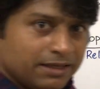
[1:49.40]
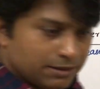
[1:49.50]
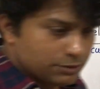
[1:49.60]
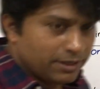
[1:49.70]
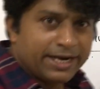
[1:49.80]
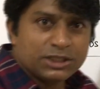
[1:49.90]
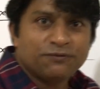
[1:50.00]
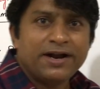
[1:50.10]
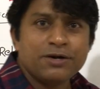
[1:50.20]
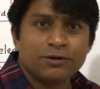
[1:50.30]
So let us
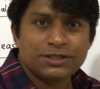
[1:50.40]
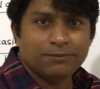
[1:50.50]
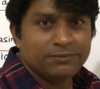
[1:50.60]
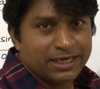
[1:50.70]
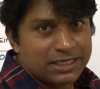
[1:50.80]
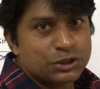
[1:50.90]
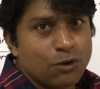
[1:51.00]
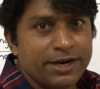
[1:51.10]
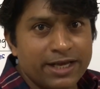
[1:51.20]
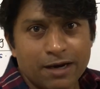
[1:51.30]
find out some
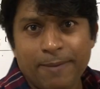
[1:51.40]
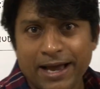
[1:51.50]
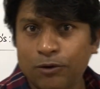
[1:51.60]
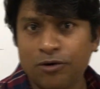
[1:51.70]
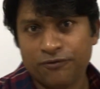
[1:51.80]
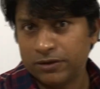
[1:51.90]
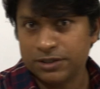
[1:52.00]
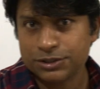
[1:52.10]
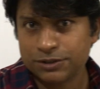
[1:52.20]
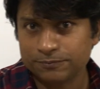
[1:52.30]
historical background for
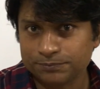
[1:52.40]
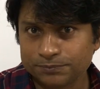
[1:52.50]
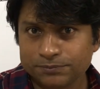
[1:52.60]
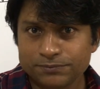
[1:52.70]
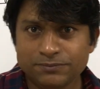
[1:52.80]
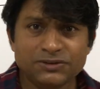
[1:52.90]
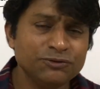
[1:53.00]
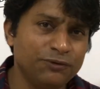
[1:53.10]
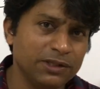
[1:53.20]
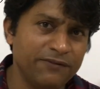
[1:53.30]
this.
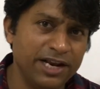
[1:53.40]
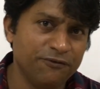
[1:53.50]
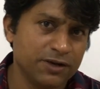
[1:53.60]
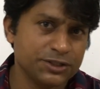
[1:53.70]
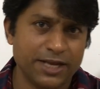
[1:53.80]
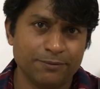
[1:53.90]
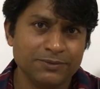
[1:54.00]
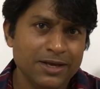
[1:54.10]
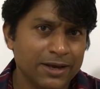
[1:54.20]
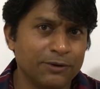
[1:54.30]
For the very first time,
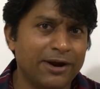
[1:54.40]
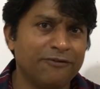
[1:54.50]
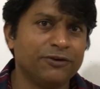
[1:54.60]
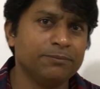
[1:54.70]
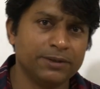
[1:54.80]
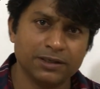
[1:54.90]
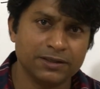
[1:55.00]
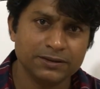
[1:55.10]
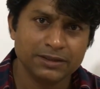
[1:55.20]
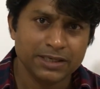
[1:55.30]
Grafenberg
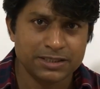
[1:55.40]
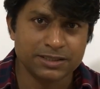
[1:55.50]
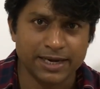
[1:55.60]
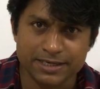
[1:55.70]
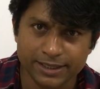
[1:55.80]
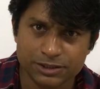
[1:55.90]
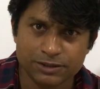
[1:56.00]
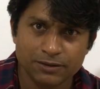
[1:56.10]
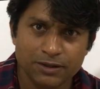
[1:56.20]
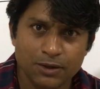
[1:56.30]
is a
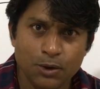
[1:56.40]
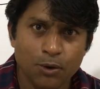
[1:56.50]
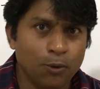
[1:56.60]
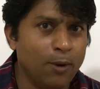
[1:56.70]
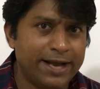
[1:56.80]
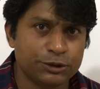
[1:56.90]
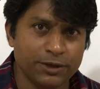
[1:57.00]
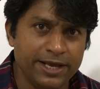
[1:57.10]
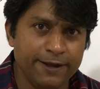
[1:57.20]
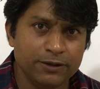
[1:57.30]
scientist who
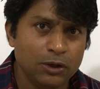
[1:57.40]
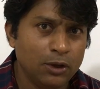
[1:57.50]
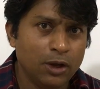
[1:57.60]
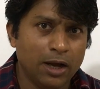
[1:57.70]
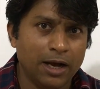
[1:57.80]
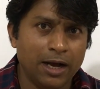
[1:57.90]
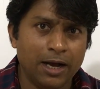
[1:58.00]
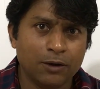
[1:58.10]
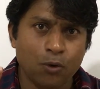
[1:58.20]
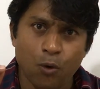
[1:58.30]
actually
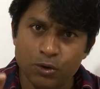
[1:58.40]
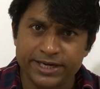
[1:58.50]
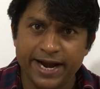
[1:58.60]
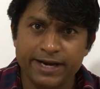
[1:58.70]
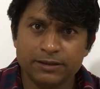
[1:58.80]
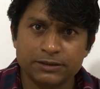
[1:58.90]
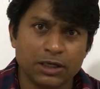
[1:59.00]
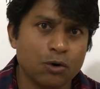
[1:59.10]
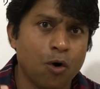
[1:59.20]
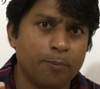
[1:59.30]
coated the
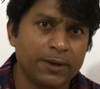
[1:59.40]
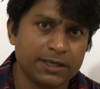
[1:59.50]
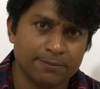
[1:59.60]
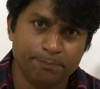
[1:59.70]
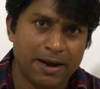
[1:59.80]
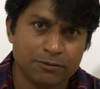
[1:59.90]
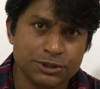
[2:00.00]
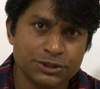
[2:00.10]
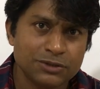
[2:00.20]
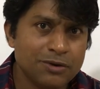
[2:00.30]
copper
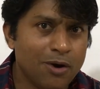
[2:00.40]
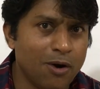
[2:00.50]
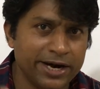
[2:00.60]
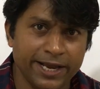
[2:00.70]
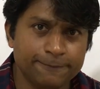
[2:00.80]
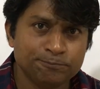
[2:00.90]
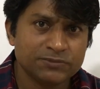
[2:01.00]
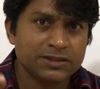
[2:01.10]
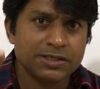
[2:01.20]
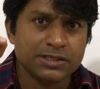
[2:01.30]
compounds on a
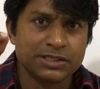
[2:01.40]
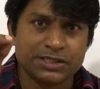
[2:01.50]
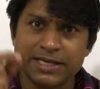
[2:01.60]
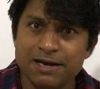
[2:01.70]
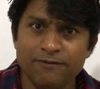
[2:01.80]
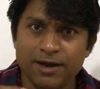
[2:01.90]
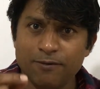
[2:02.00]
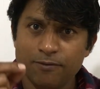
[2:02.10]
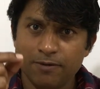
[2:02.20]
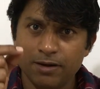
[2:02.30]
silver